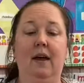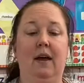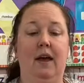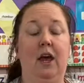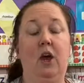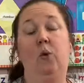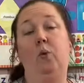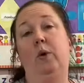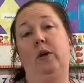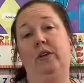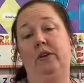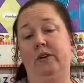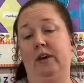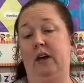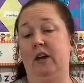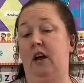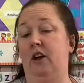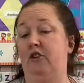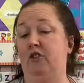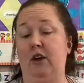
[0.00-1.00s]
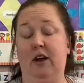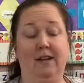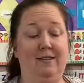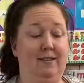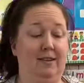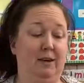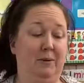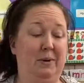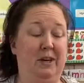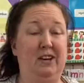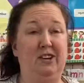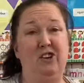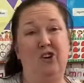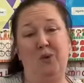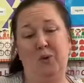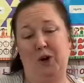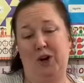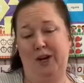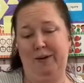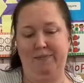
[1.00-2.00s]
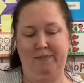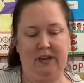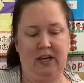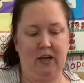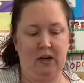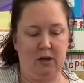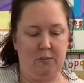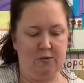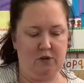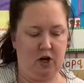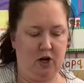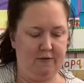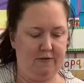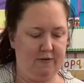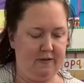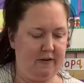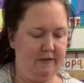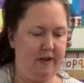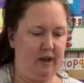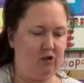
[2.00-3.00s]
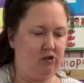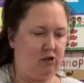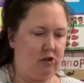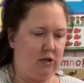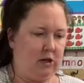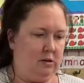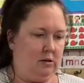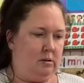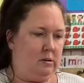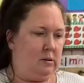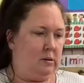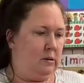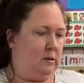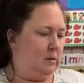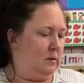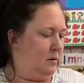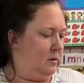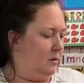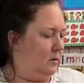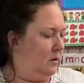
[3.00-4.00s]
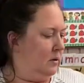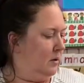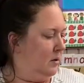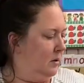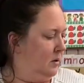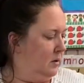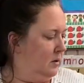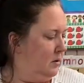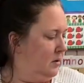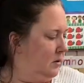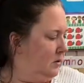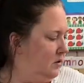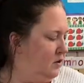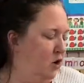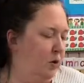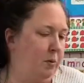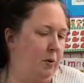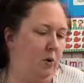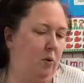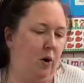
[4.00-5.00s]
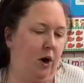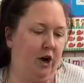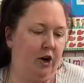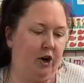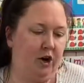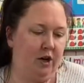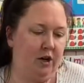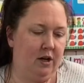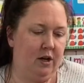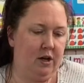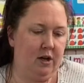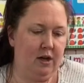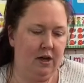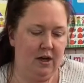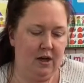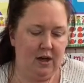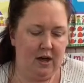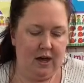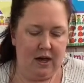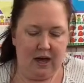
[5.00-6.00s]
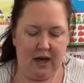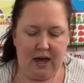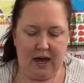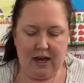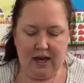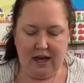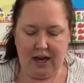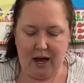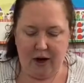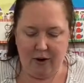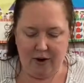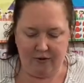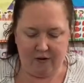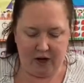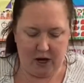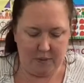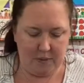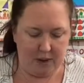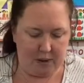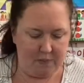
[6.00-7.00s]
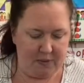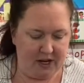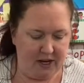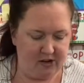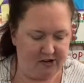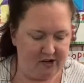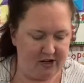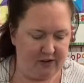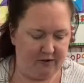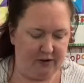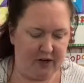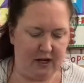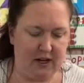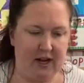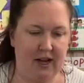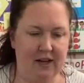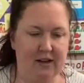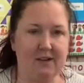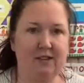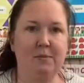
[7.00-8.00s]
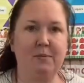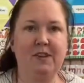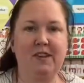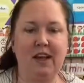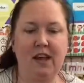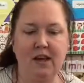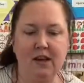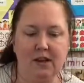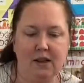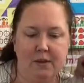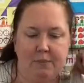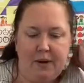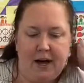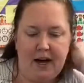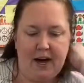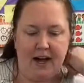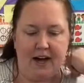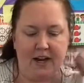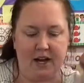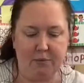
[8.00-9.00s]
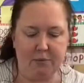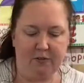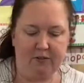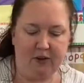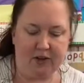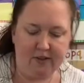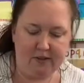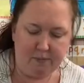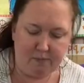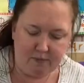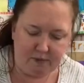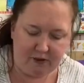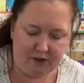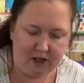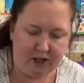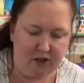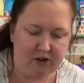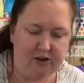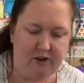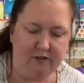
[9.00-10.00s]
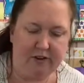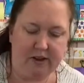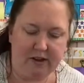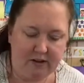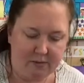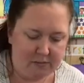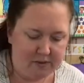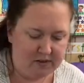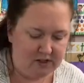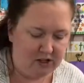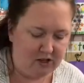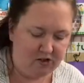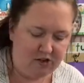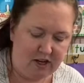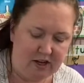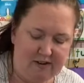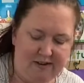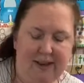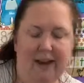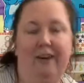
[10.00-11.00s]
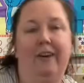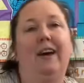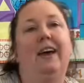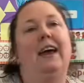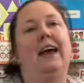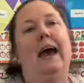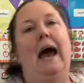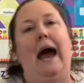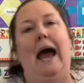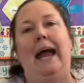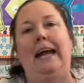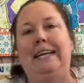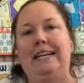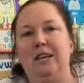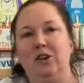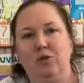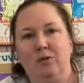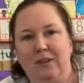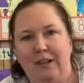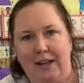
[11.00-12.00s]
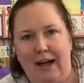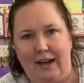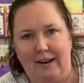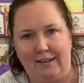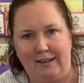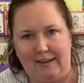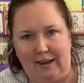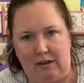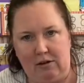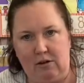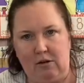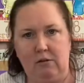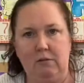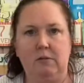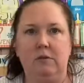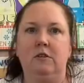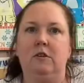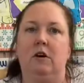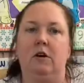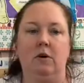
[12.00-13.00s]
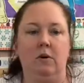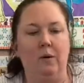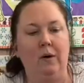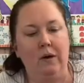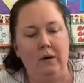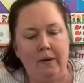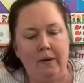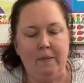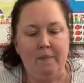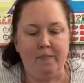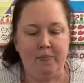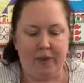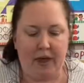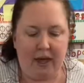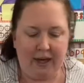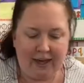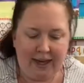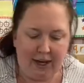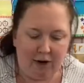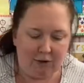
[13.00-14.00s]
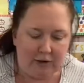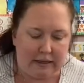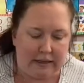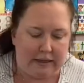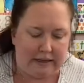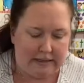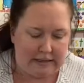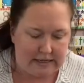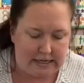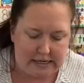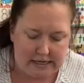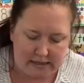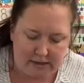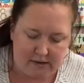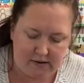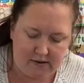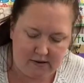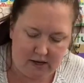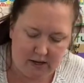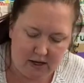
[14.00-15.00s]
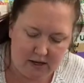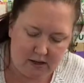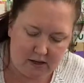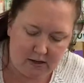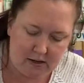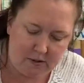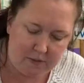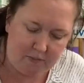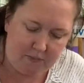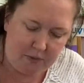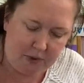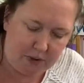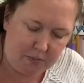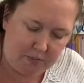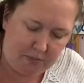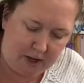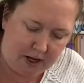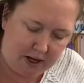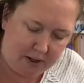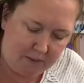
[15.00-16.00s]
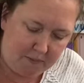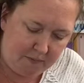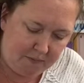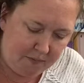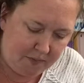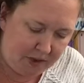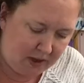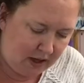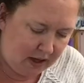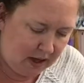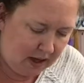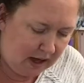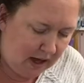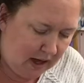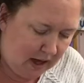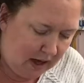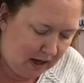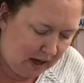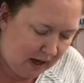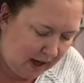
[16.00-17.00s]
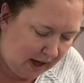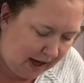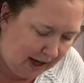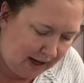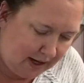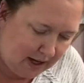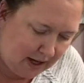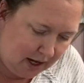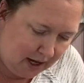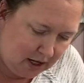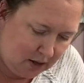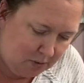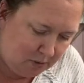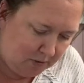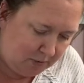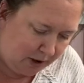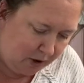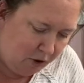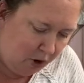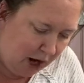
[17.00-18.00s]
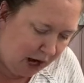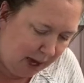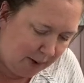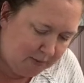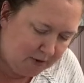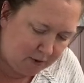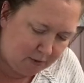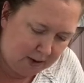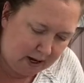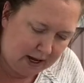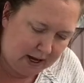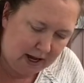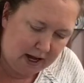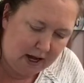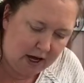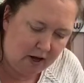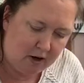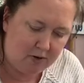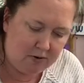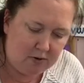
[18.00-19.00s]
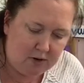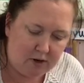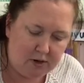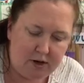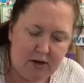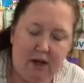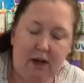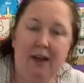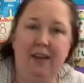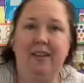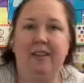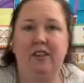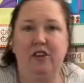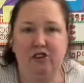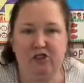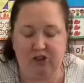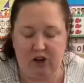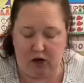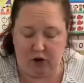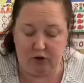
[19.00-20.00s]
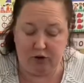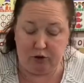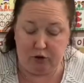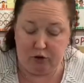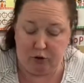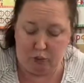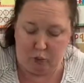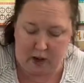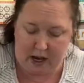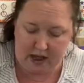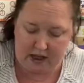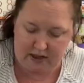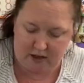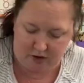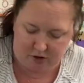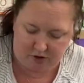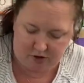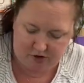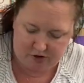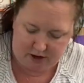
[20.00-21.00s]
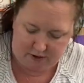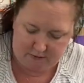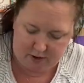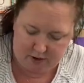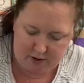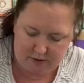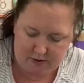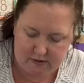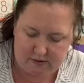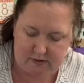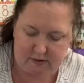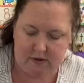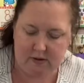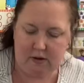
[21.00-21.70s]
It will get on your hands a little bit, don't worry. It comes off eventually. Soap and water, and now I've got my beach and I've got kind of some sand at the bottom. I've got some fish, I've got some seashells. Now, I didn't use a lot of sand, so I can't really dig in the sand, but I can kind of move my crabs around. The shells are great little shovels.